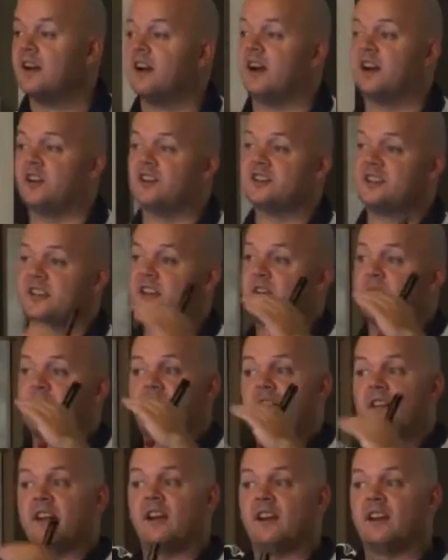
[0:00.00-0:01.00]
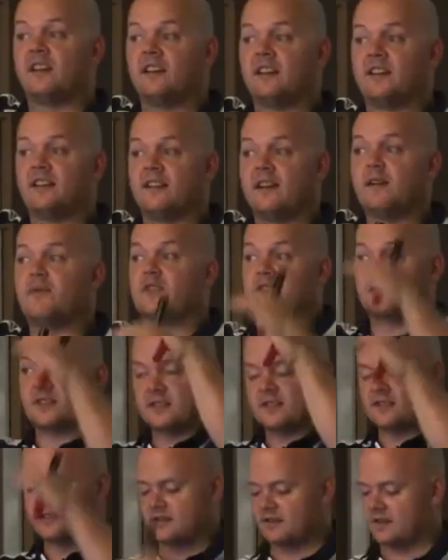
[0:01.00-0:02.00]
and you'll see the varying
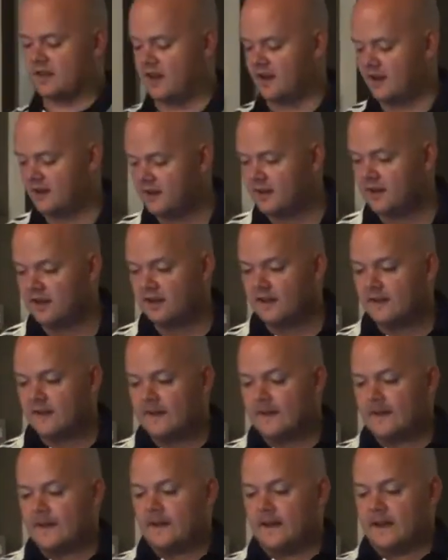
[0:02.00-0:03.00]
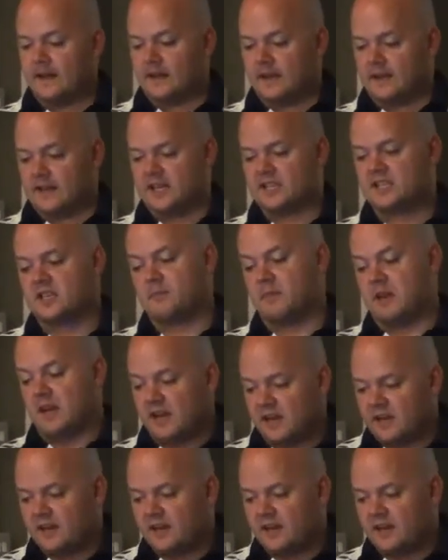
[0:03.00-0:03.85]
differences, okay? This to me